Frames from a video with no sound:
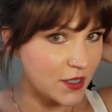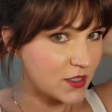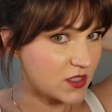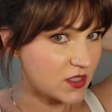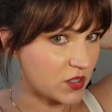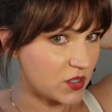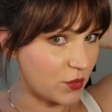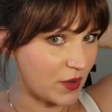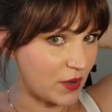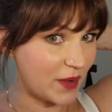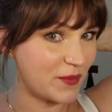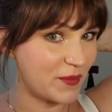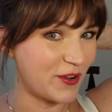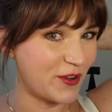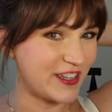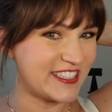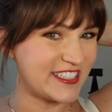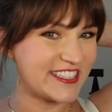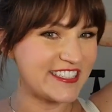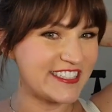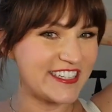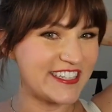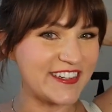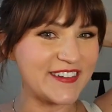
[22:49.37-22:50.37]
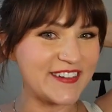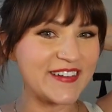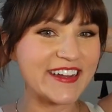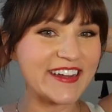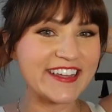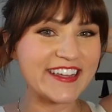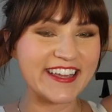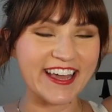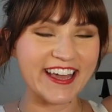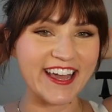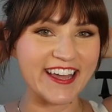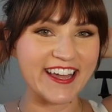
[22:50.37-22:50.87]
So what I'm going to do
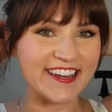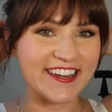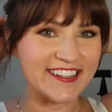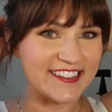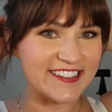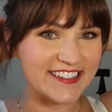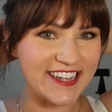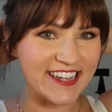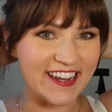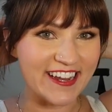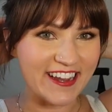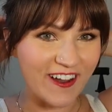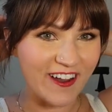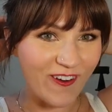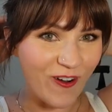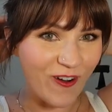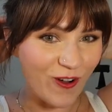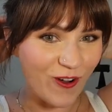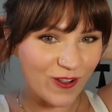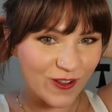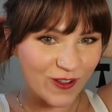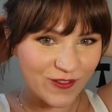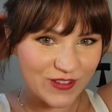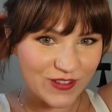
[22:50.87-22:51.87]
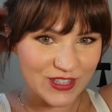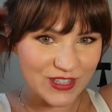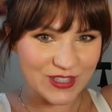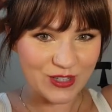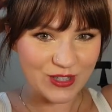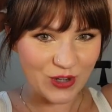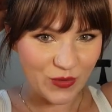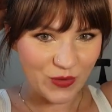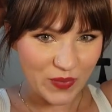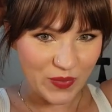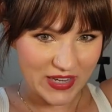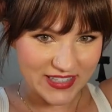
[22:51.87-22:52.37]
again is take out all of these
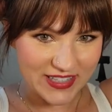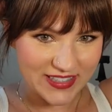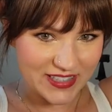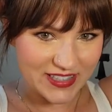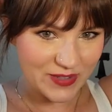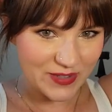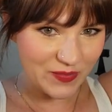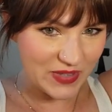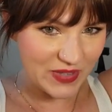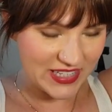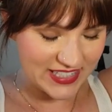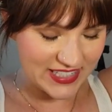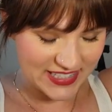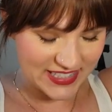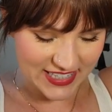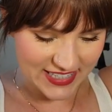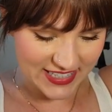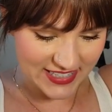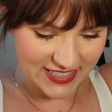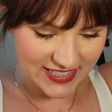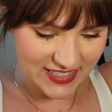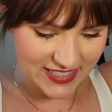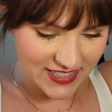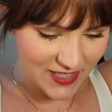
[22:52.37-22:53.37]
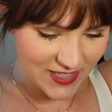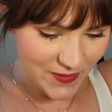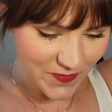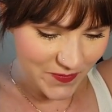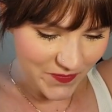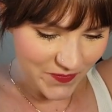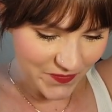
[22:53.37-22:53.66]
little pins and pieces.